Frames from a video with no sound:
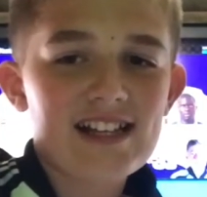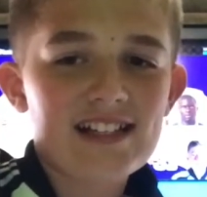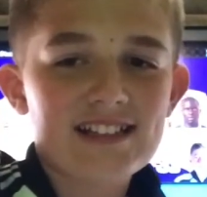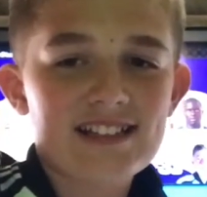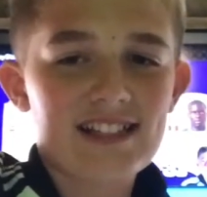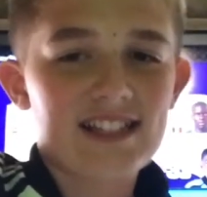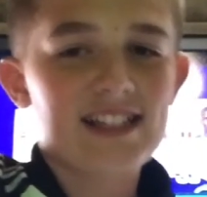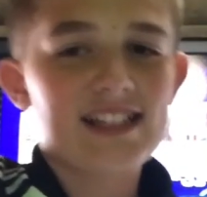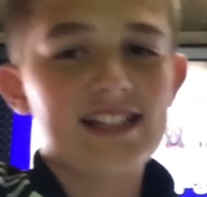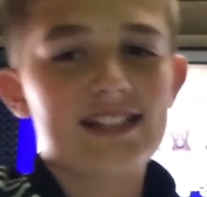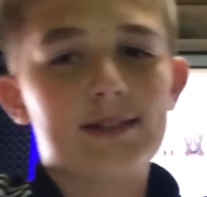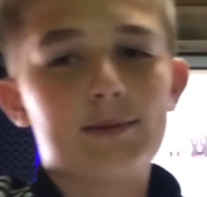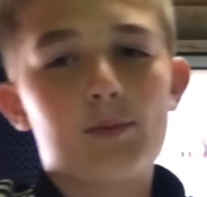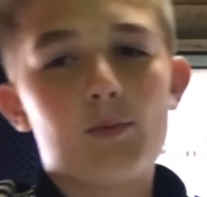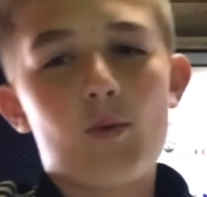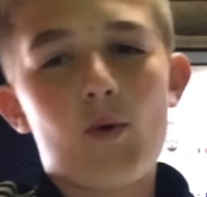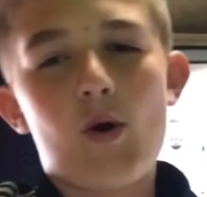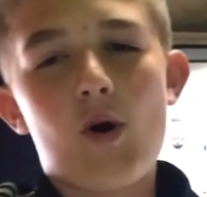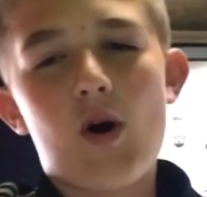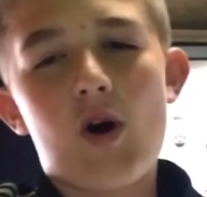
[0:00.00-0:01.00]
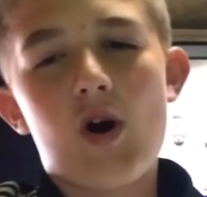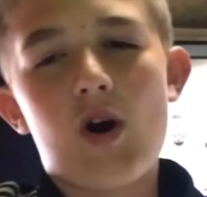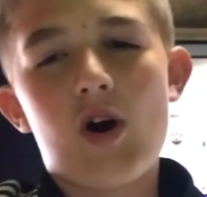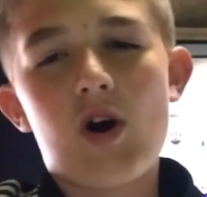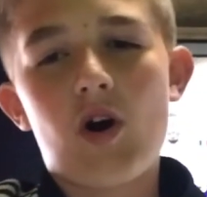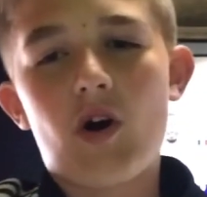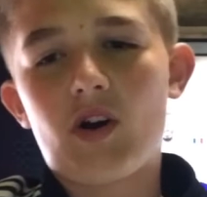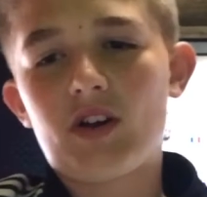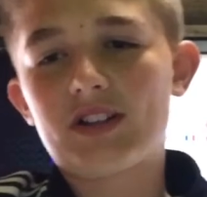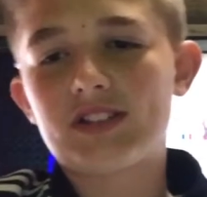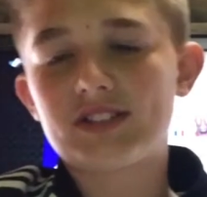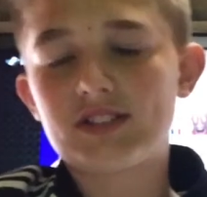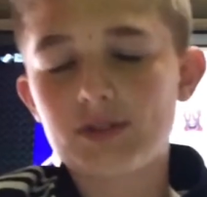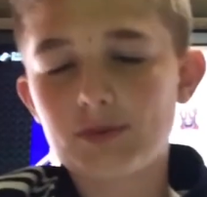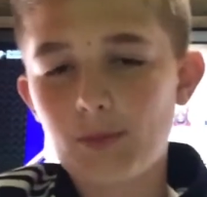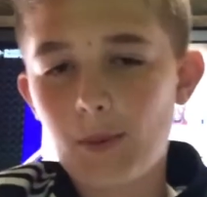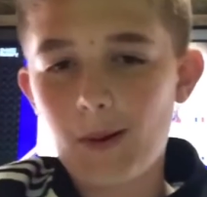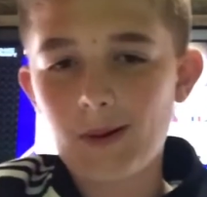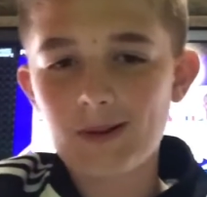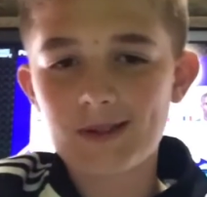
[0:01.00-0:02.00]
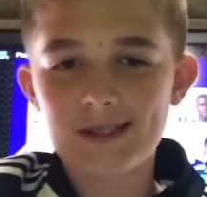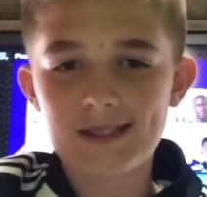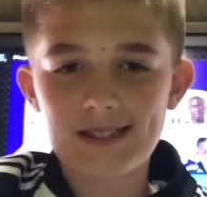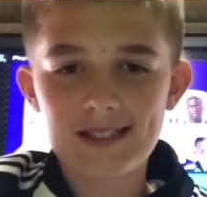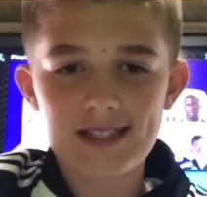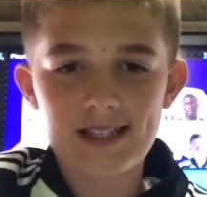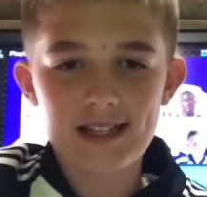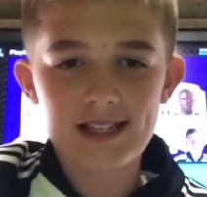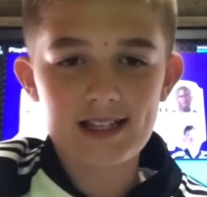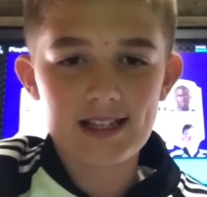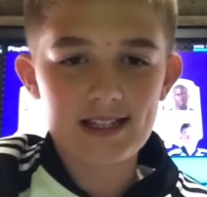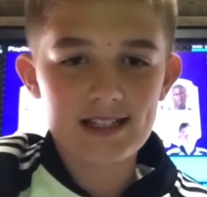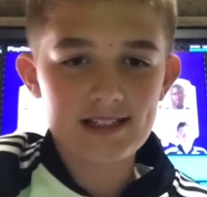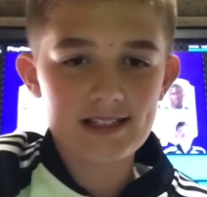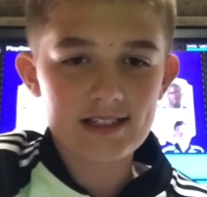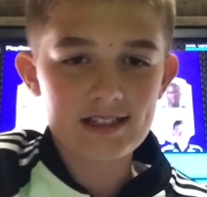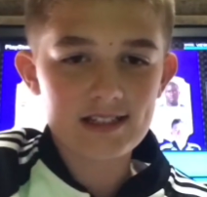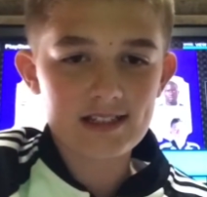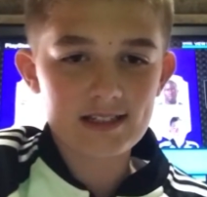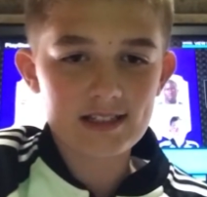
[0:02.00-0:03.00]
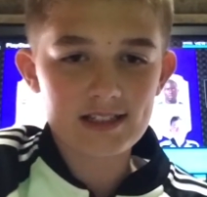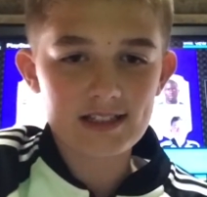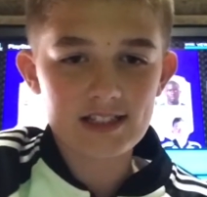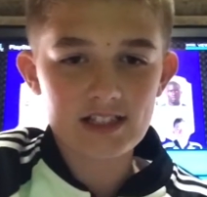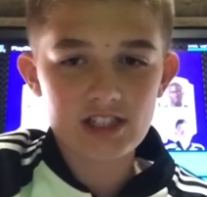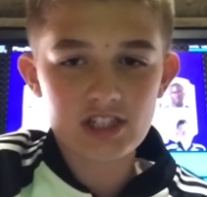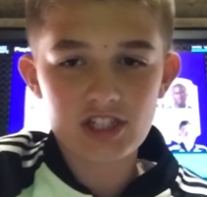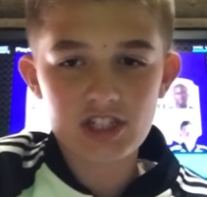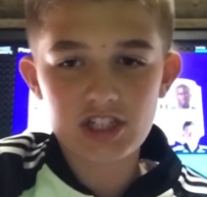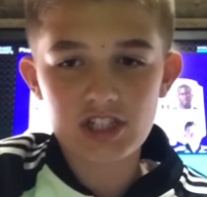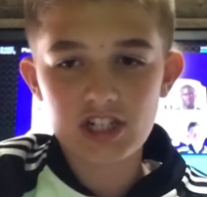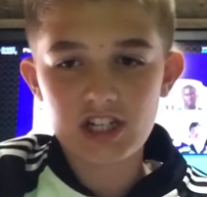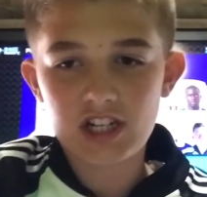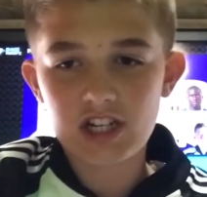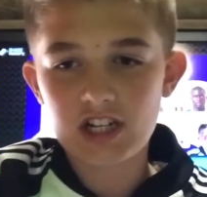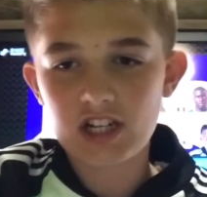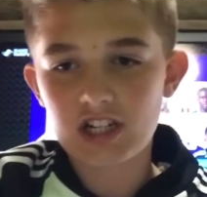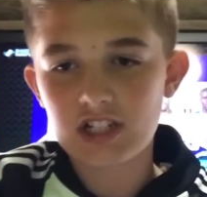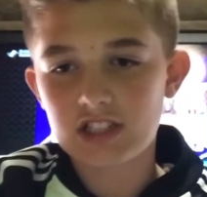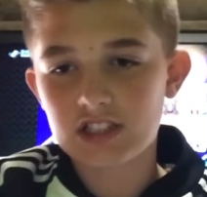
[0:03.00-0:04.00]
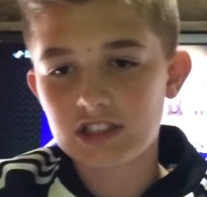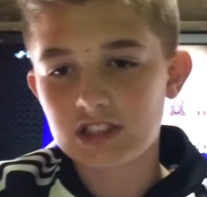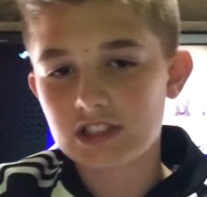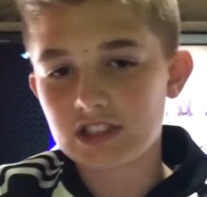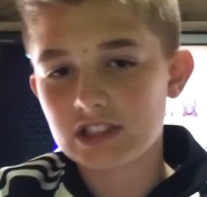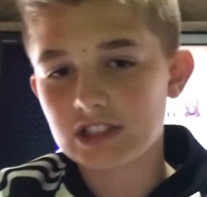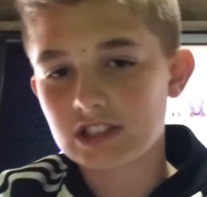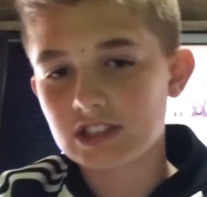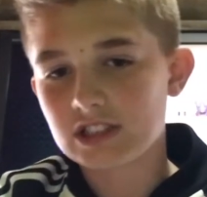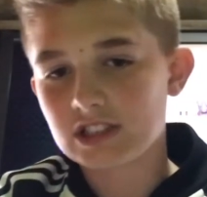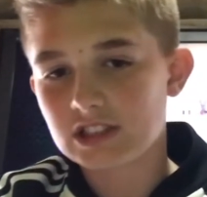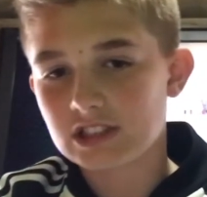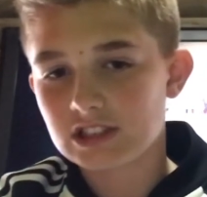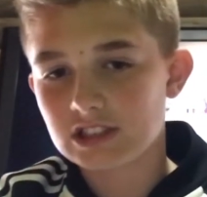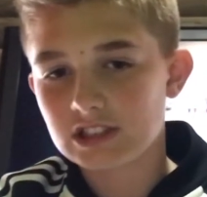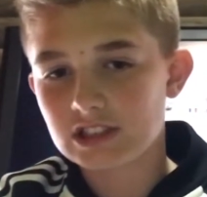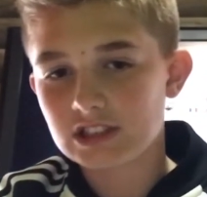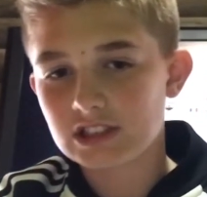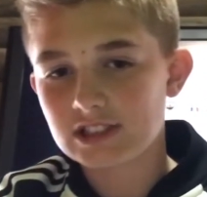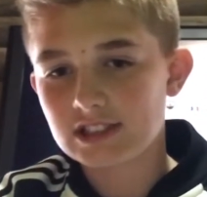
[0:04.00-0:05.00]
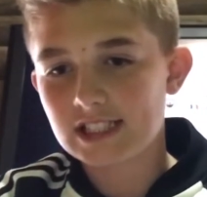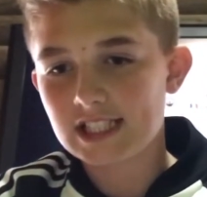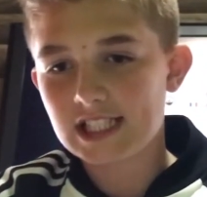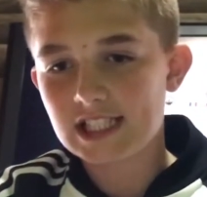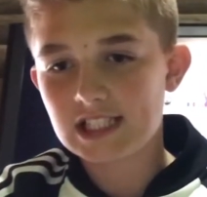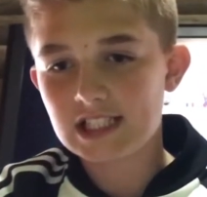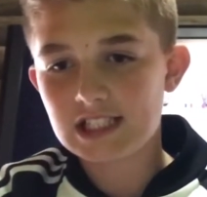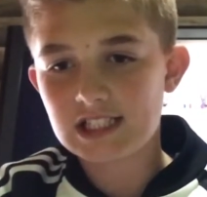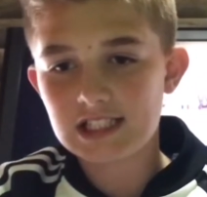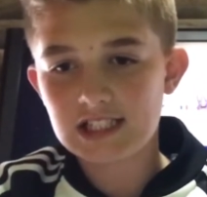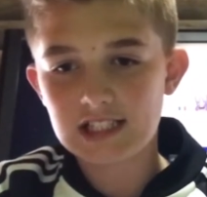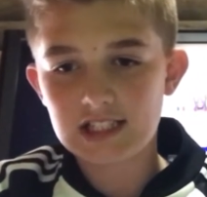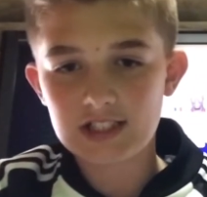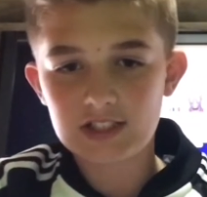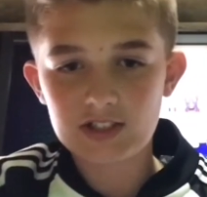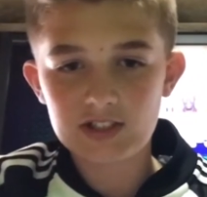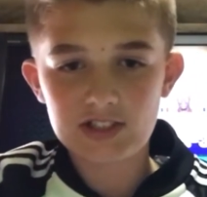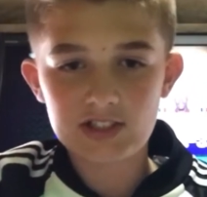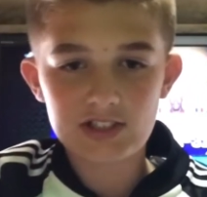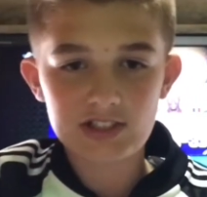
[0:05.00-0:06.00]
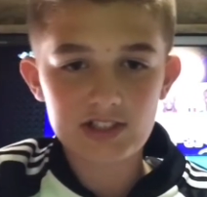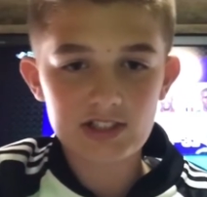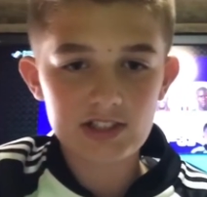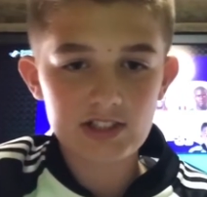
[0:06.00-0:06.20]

So this was, who was this? Is this Chicharito?